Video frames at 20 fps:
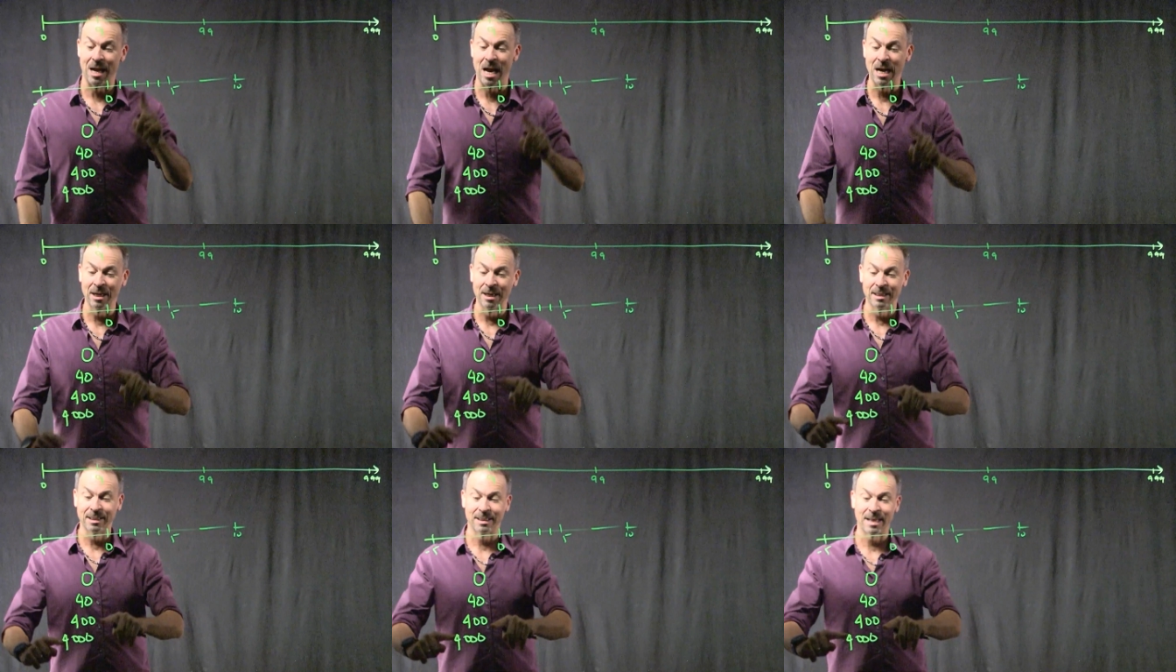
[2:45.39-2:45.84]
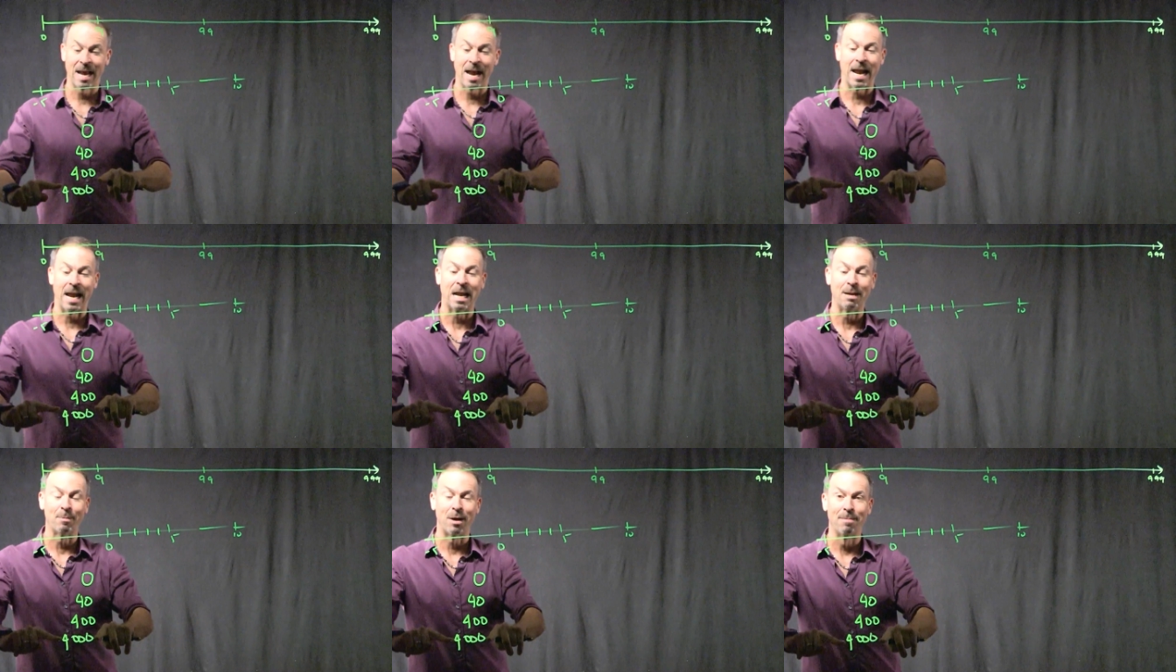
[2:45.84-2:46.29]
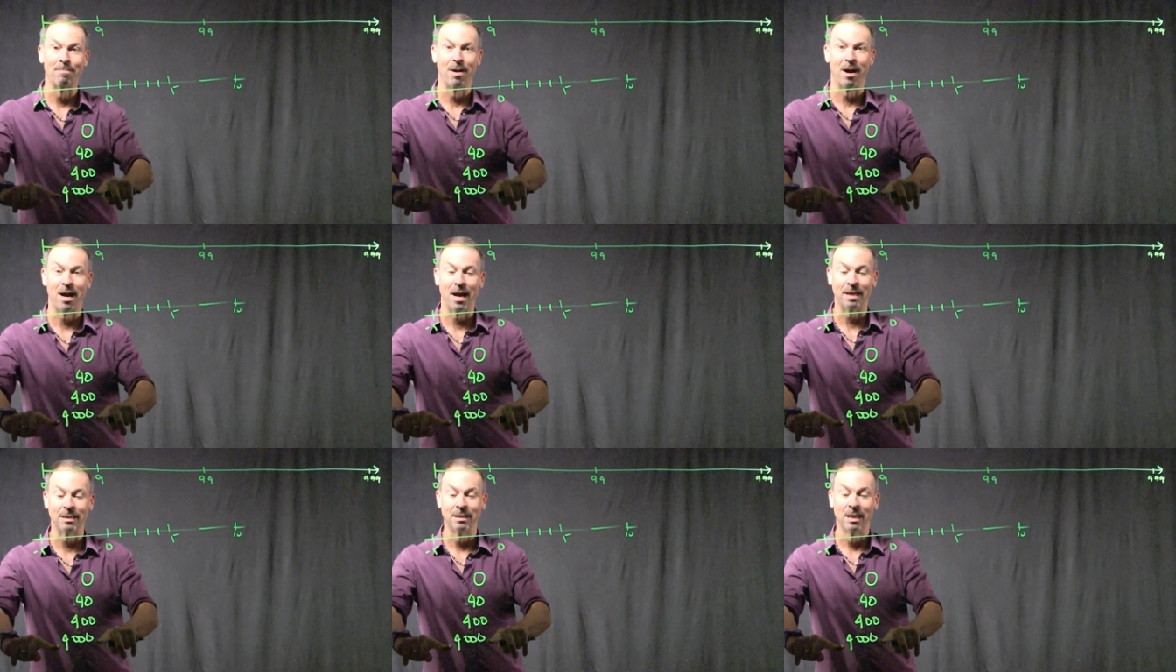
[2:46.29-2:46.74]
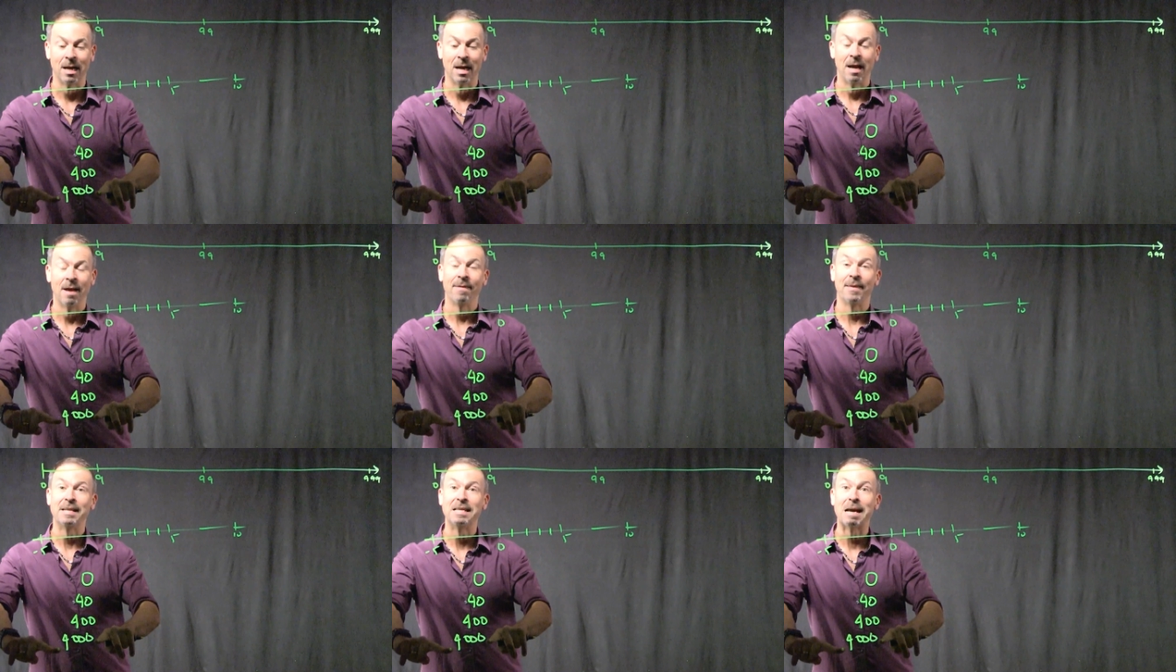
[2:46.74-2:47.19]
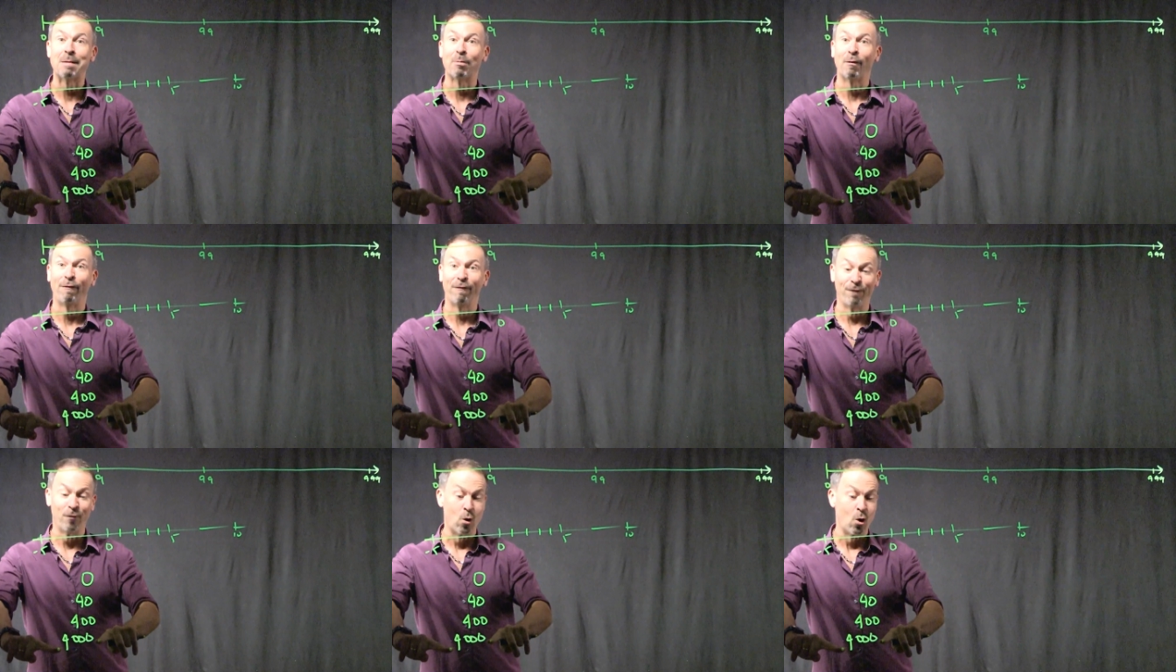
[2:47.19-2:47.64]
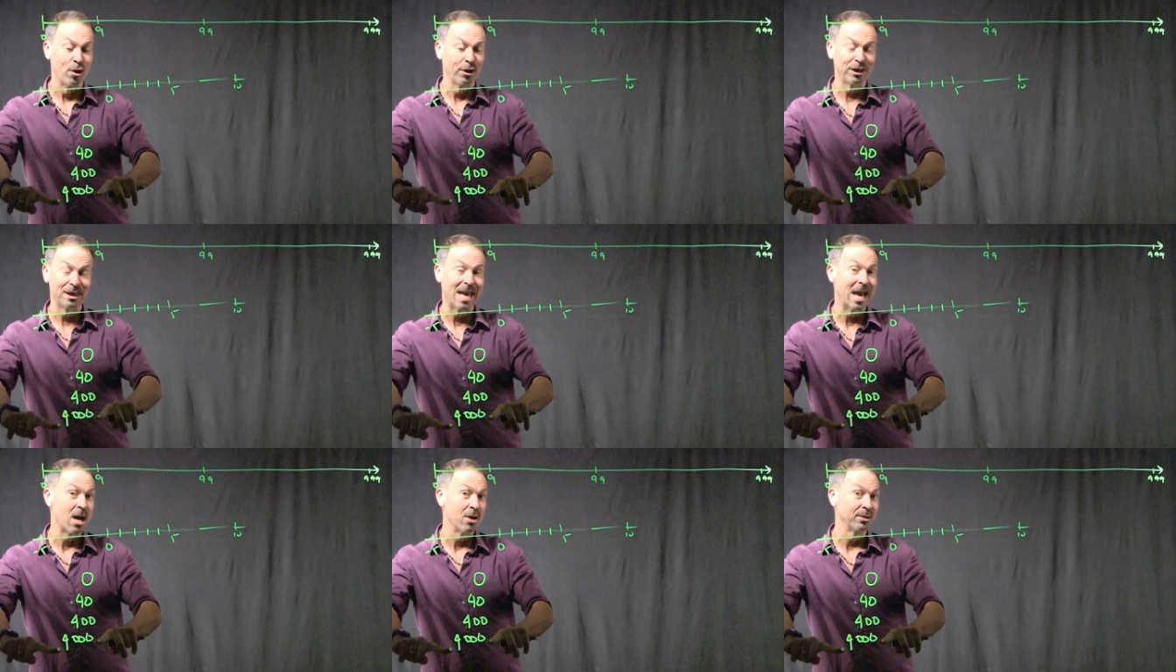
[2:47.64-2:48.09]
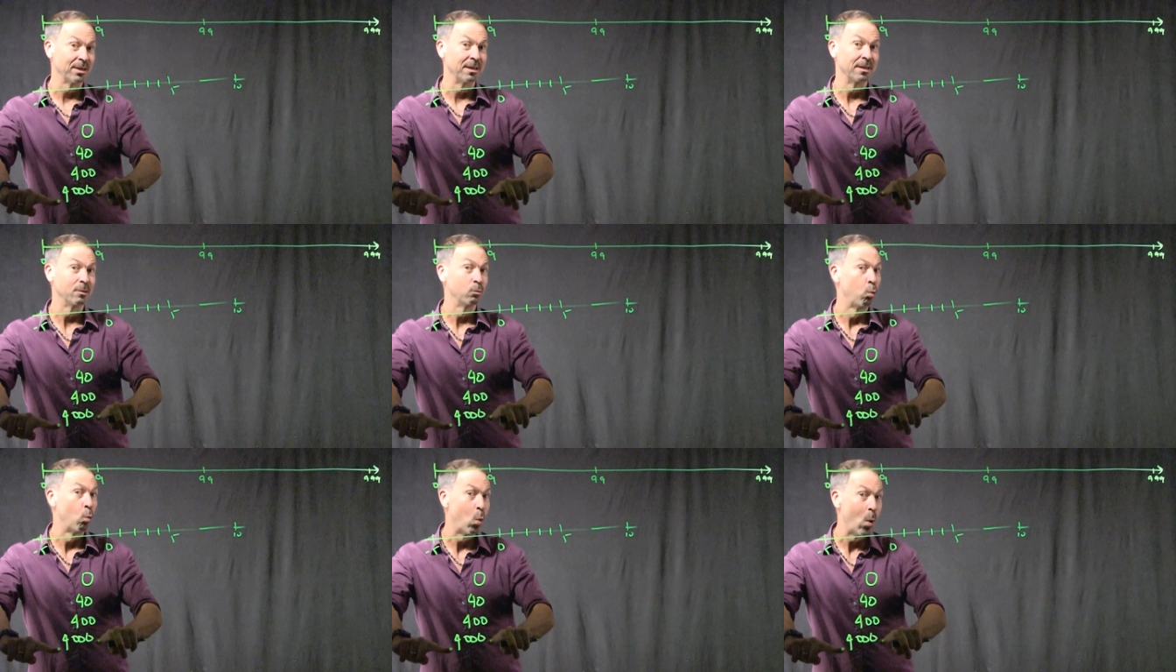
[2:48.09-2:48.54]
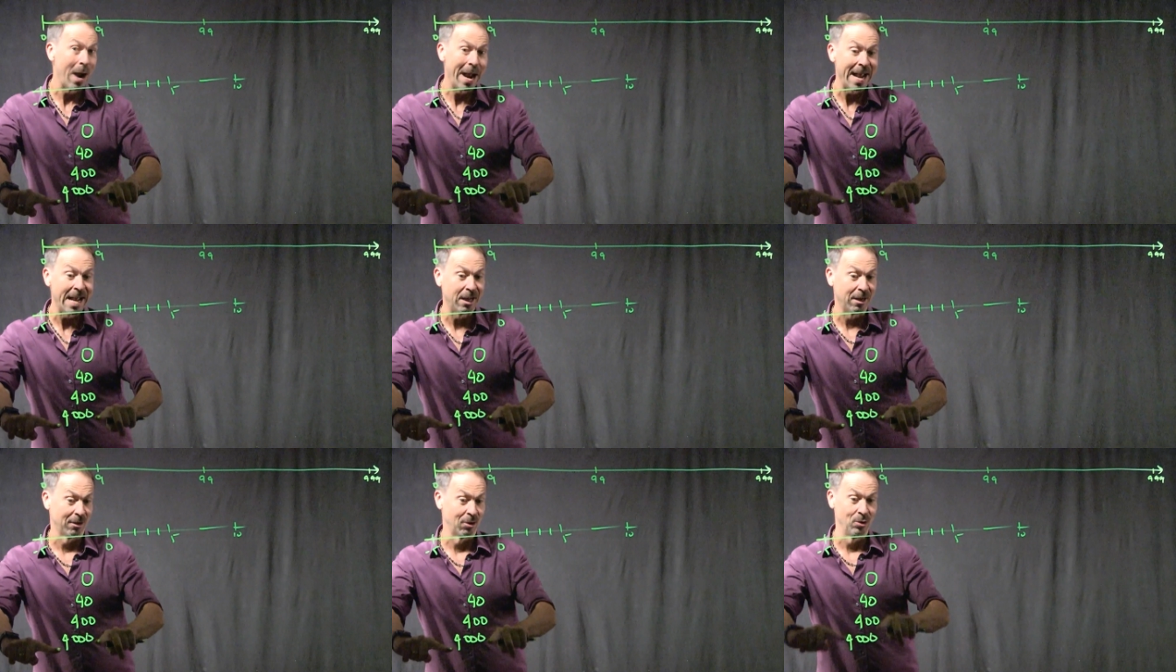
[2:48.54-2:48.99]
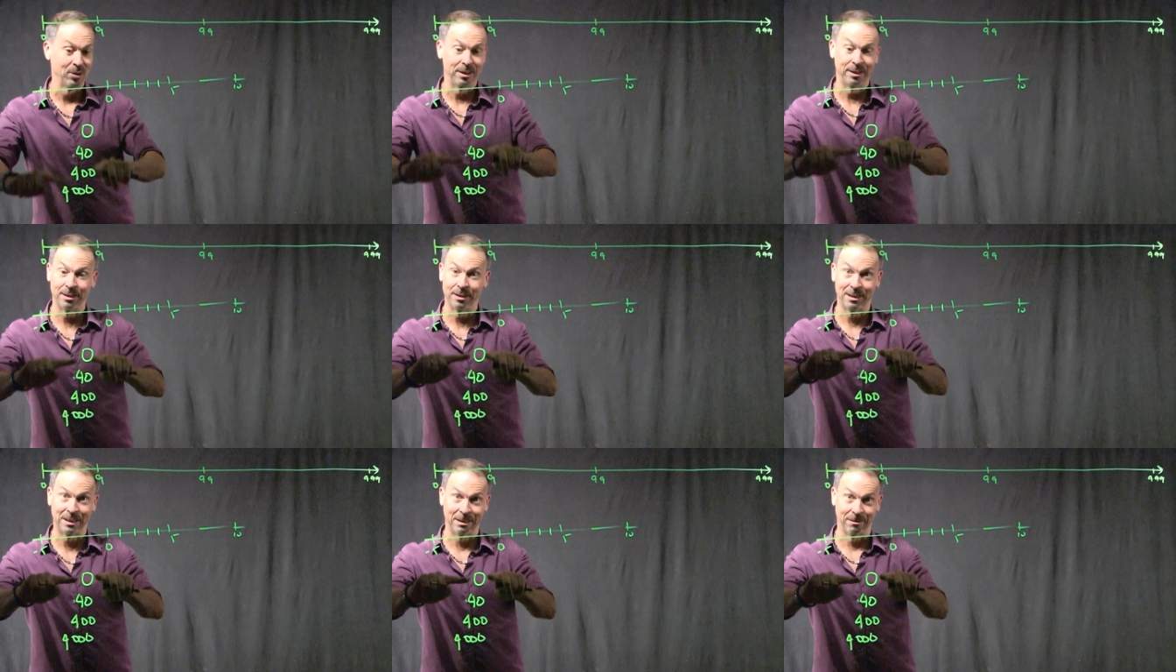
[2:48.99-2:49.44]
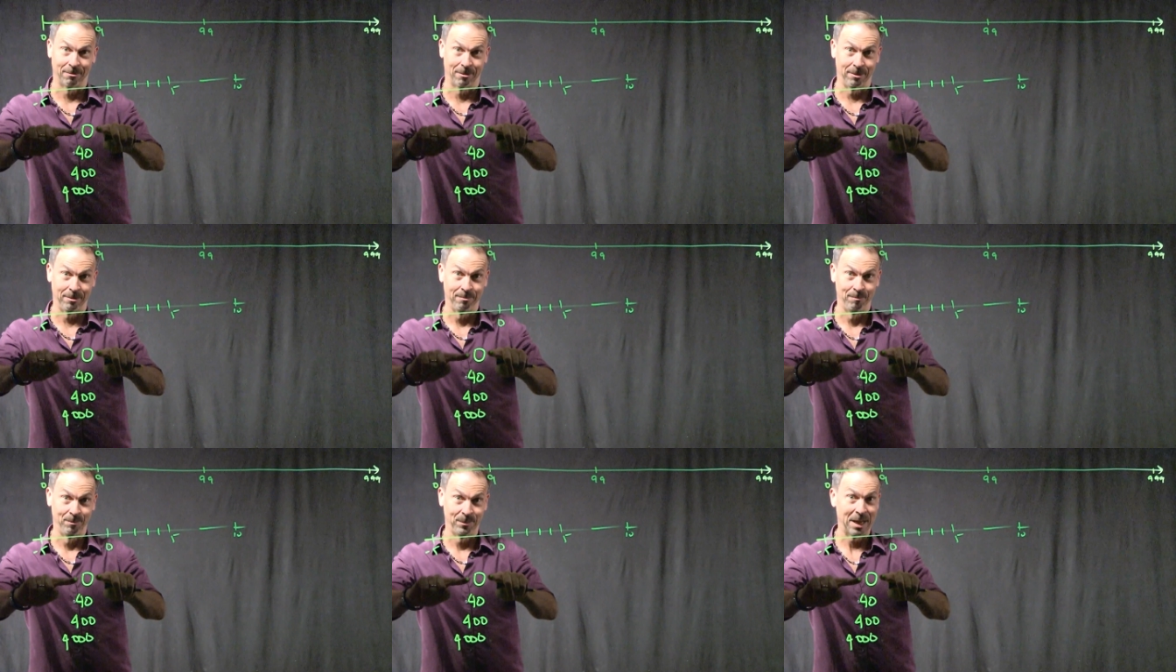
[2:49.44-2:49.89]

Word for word: I'm going to say in my mind, the number 4,000 is way closer to zero.